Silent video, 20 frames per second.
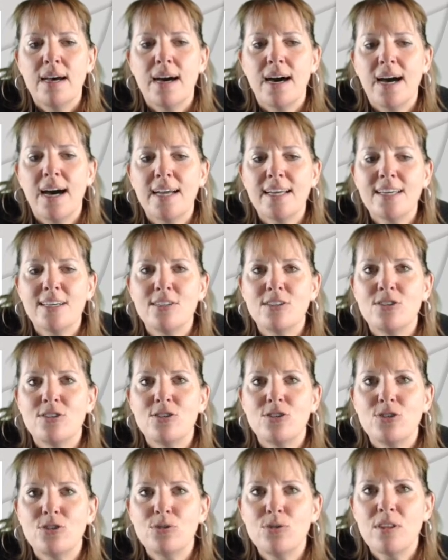I can
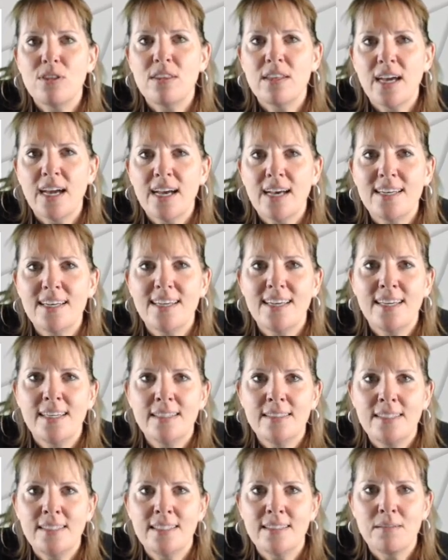do that
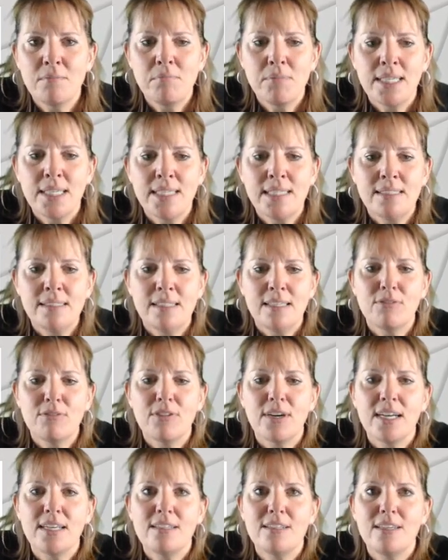and get a mean if
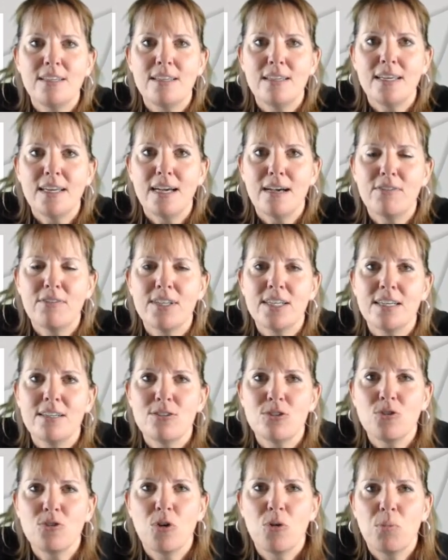I have it as
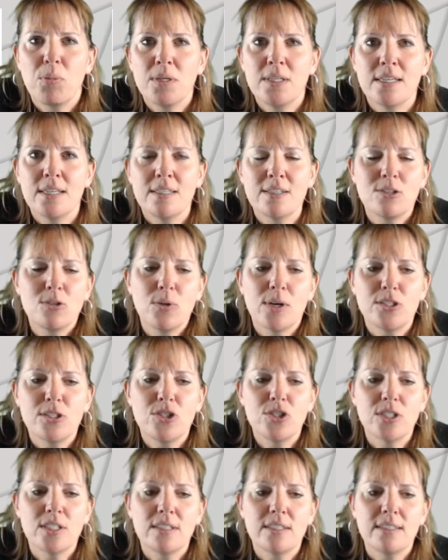an open-ended
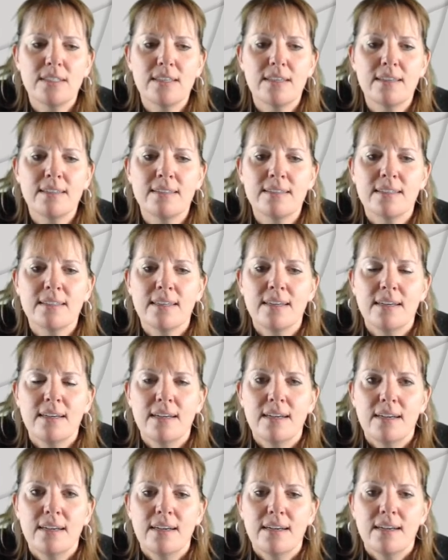question. And
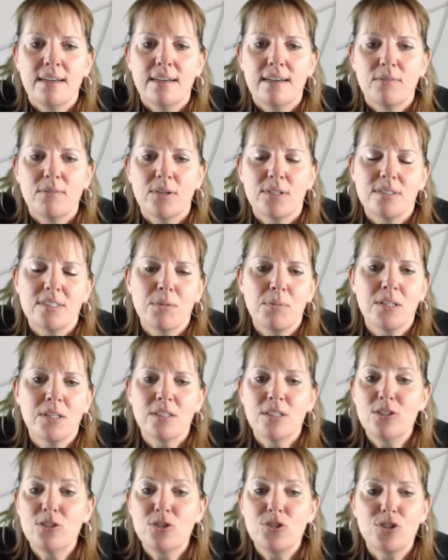what some of the
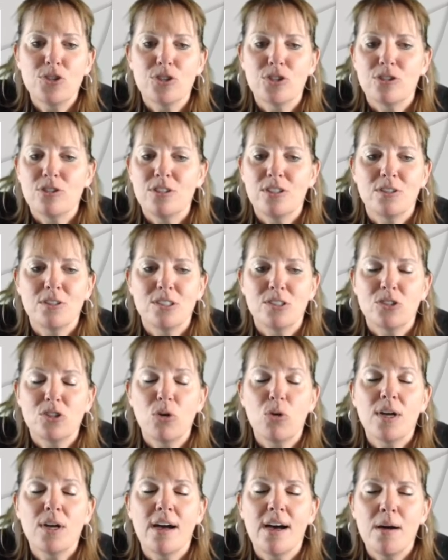literature, it's
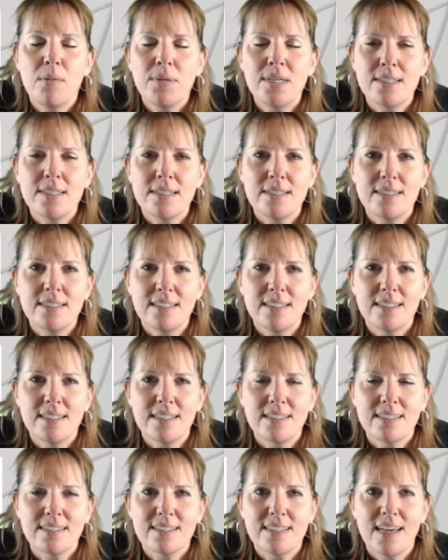so common to see it
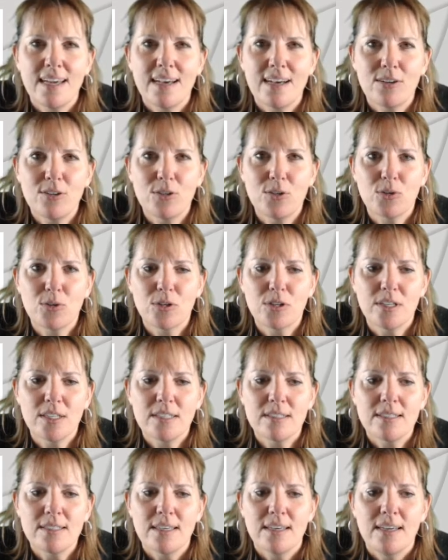as
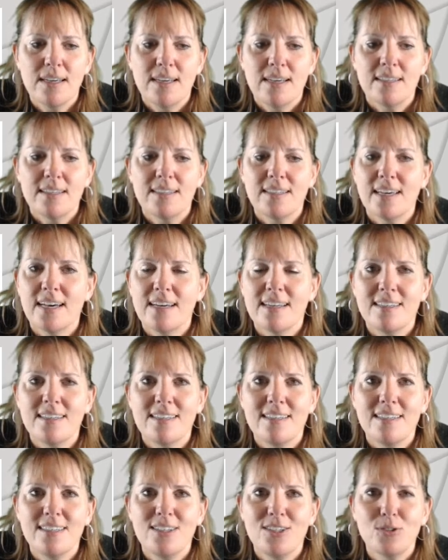categories, yet
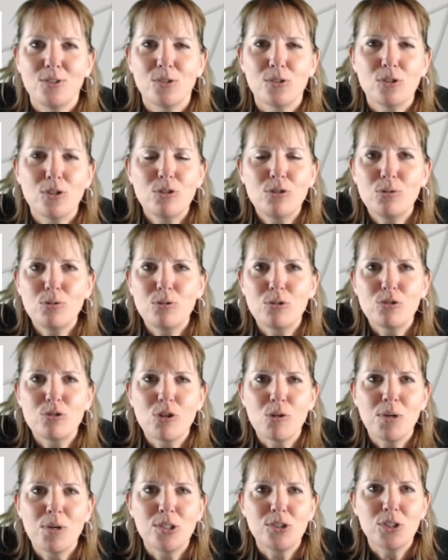you lose so
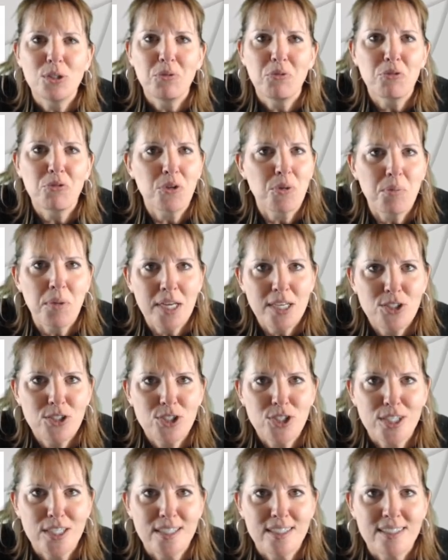much
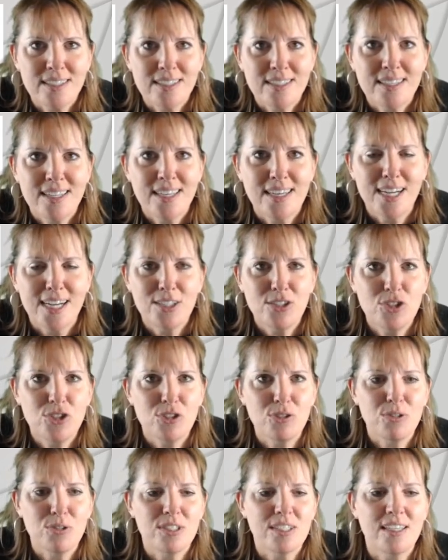information that I
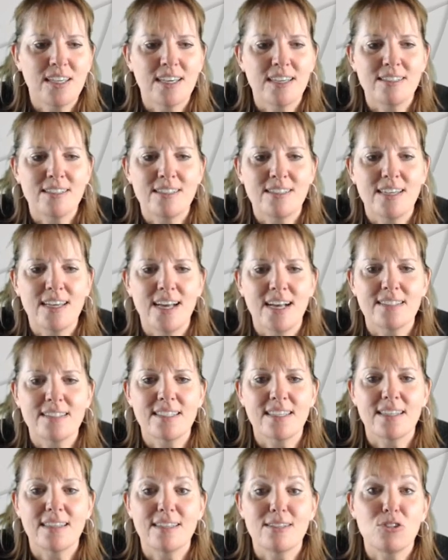choose, again, to
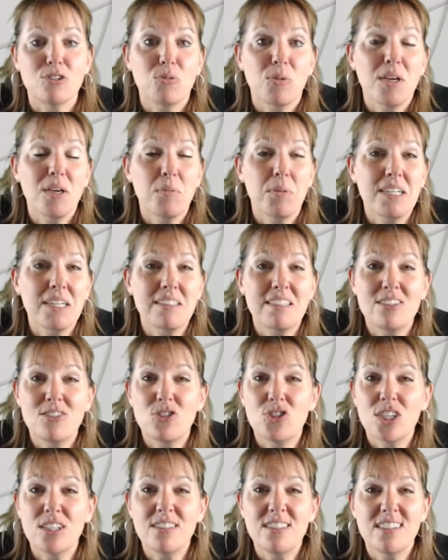ask it this way, because it's
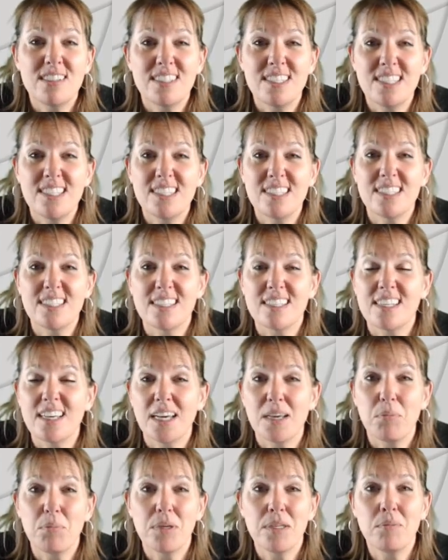just as easy to
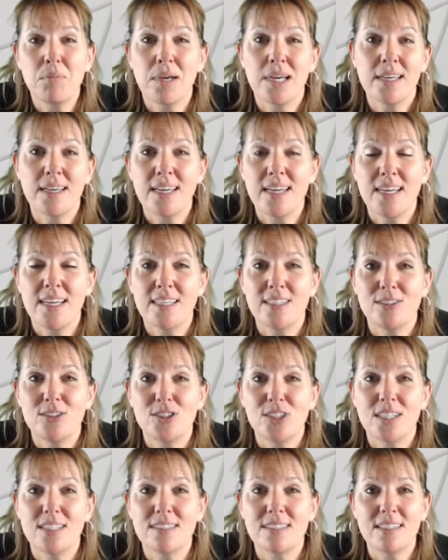type in my age
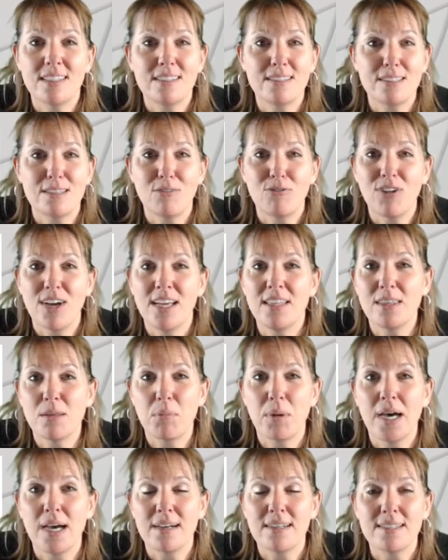as it is to find the
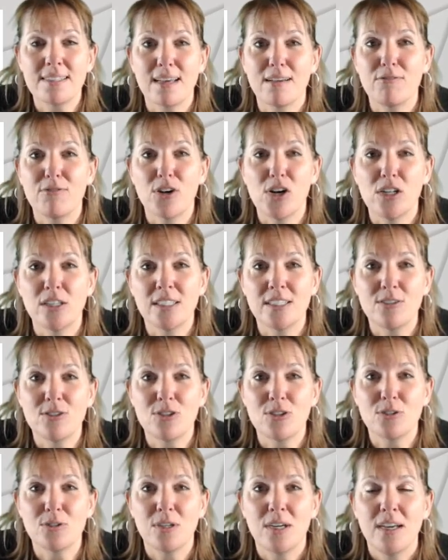box I fall into.